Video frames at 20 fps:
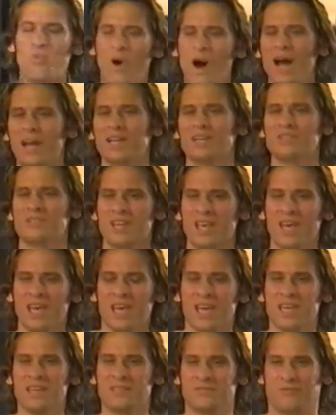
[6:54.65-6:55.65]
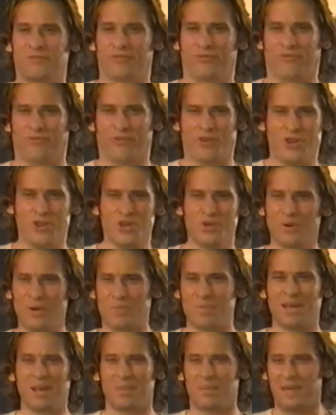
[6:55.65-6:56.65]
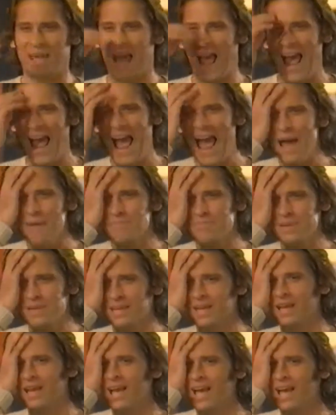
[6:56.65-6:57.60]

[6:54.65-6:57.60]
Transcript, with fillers: want is is for you and me to be happy.